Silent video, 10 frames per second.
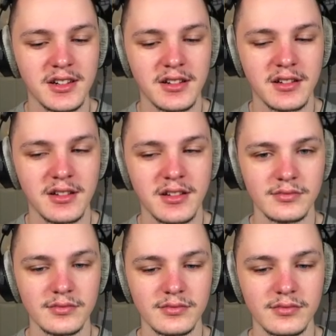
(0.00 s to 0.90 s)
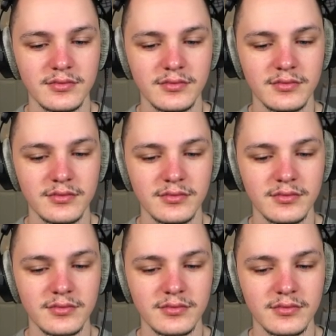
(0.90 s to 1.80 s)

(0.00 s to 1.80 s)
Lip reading: (no one is talking)